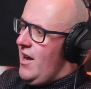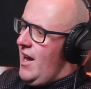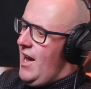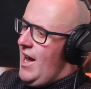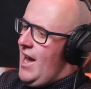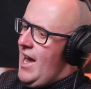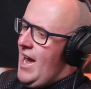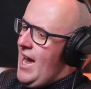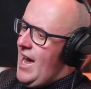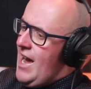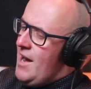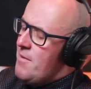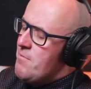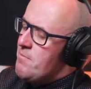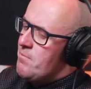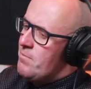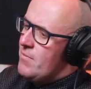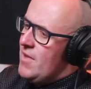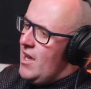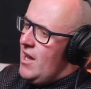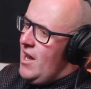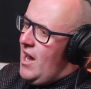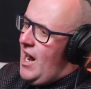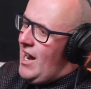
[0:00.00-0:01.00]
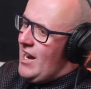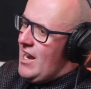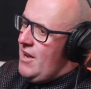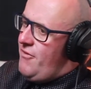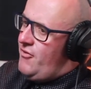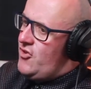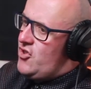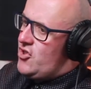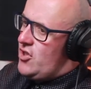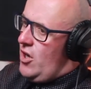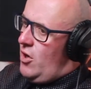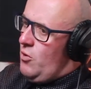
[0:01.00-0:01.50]
And
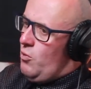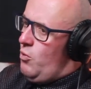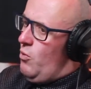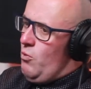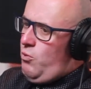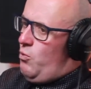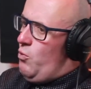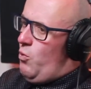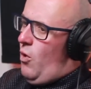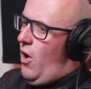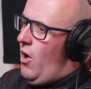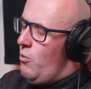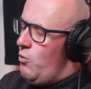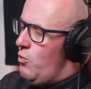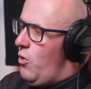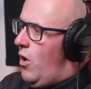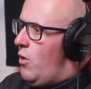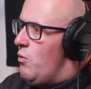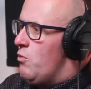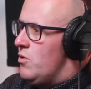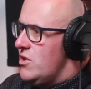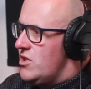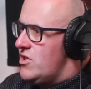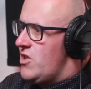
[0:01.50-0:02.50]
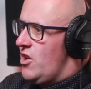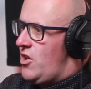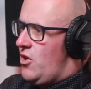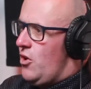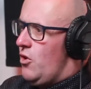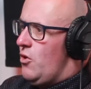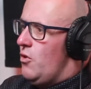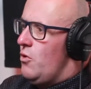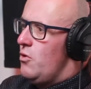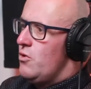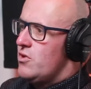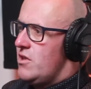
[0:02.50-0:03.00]
if so, what was the
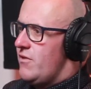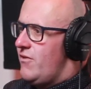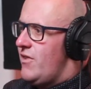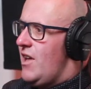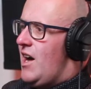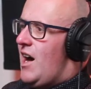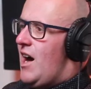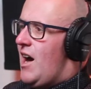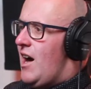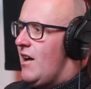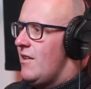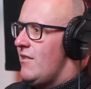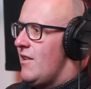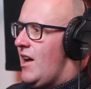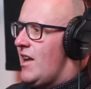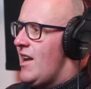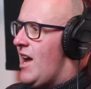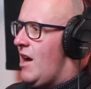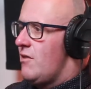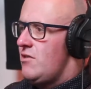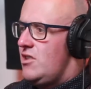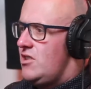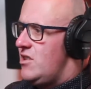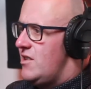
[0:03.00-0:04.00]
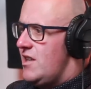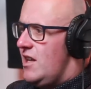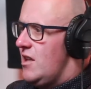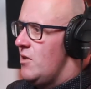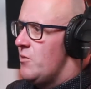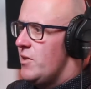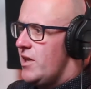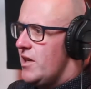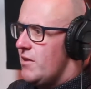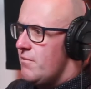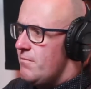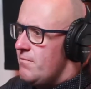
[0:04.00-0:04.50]
cause of that, and how did you deal
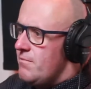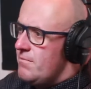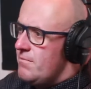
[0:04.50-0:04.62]
with it?